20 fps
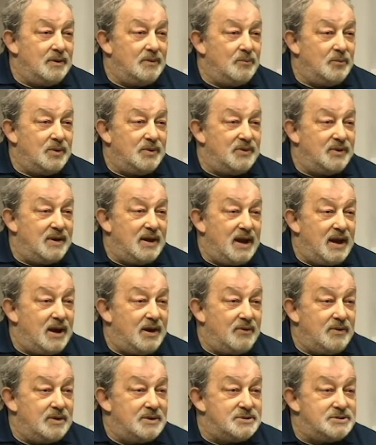with the
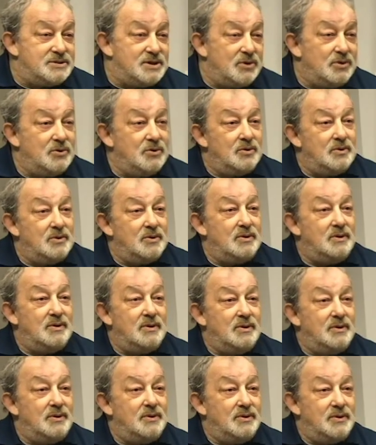area, so
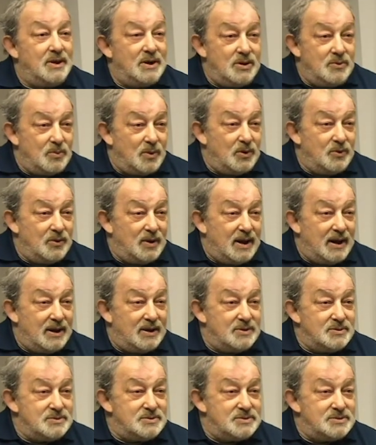they won't
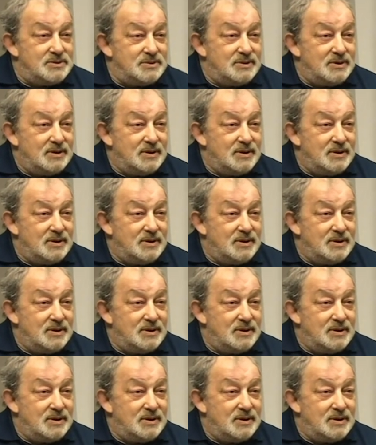house.